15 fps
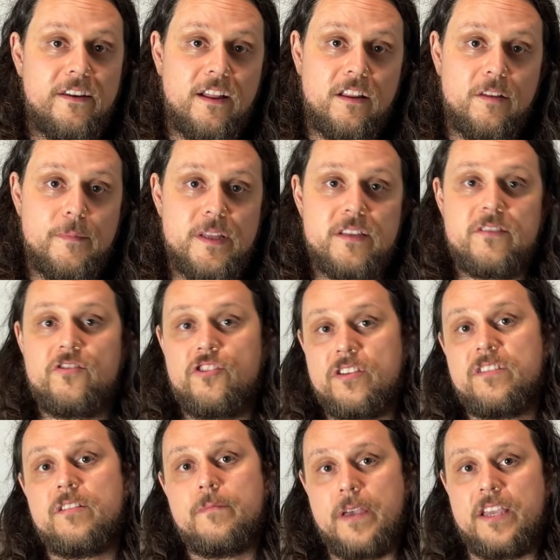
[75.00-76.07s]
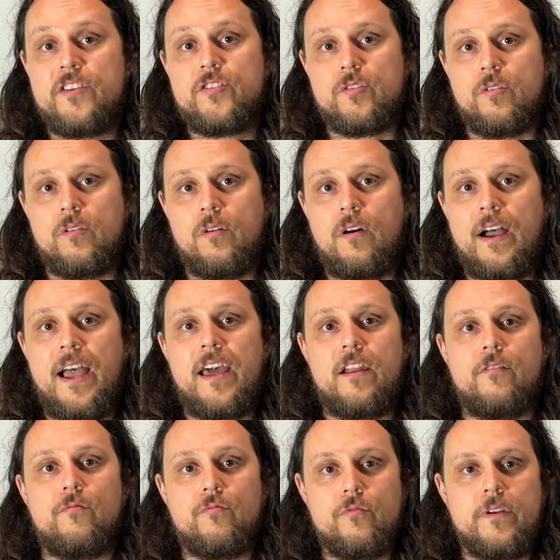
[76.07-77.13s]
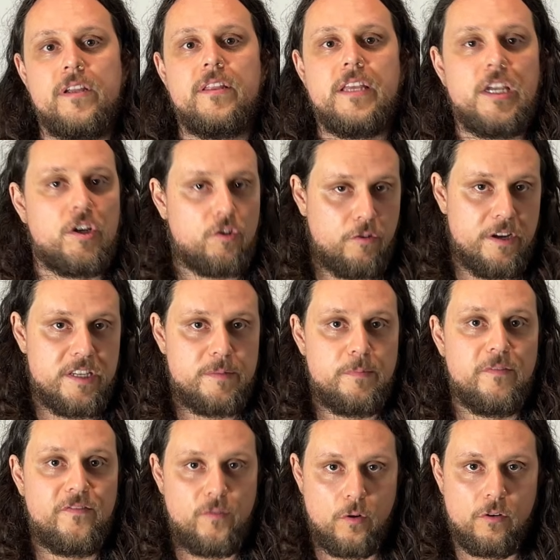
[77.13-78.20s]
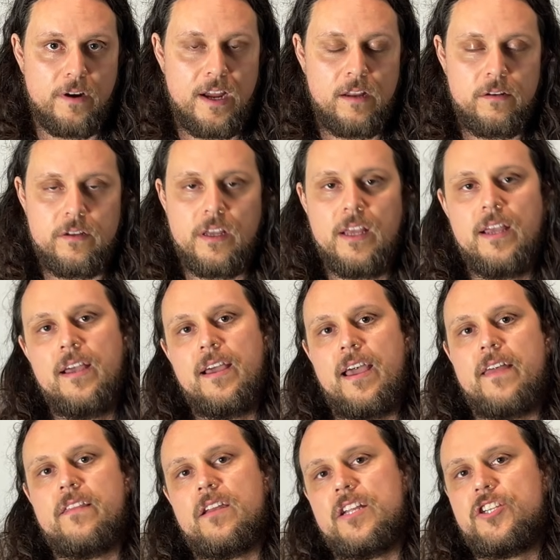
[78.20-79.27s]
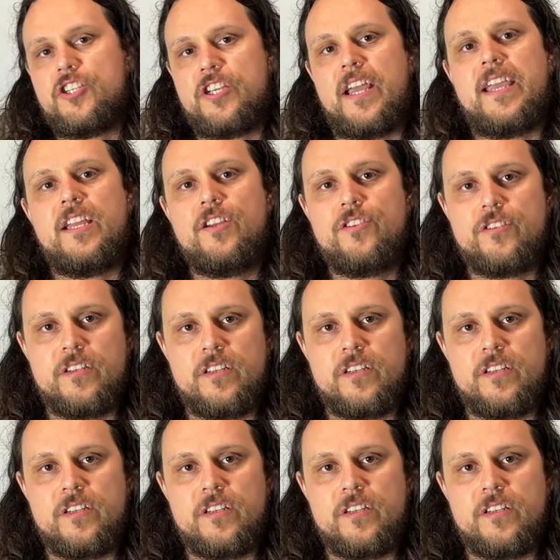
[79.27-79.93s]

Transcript: elements just to make sure I had a really crisp foreground, and then I changed